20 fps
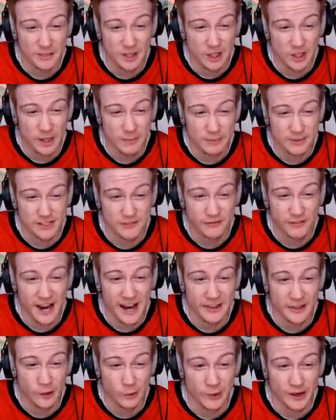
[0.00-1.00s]
Clippers
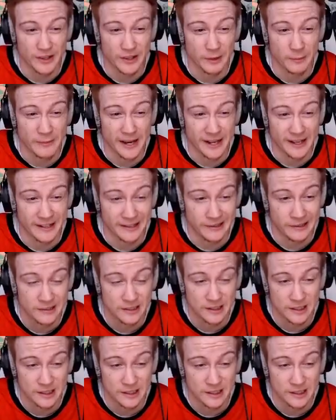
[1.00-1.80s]
find their rhythm, ain't it?